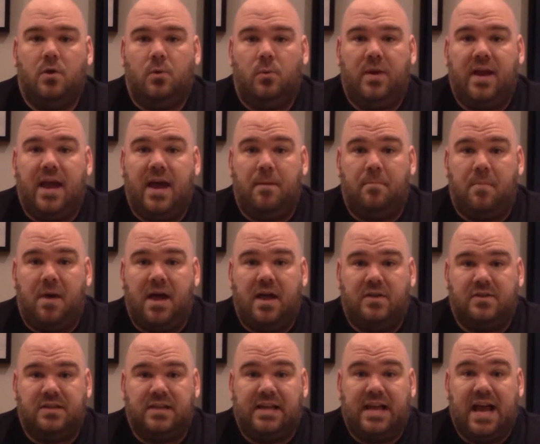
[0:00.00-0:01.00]
We had
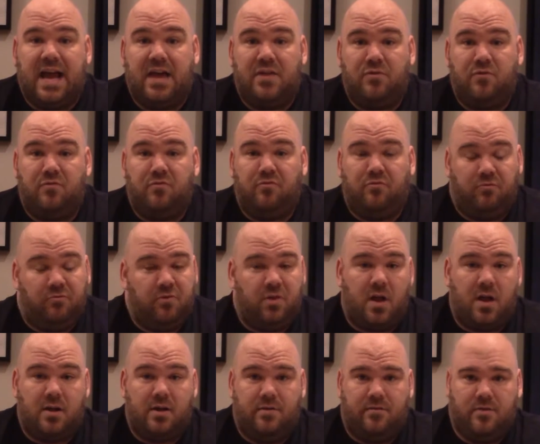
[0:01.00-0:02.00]
Miles and Catherine from
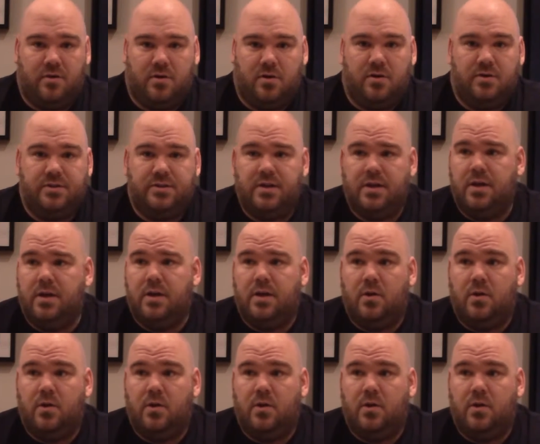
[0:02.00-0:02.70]
Flock of Nerds.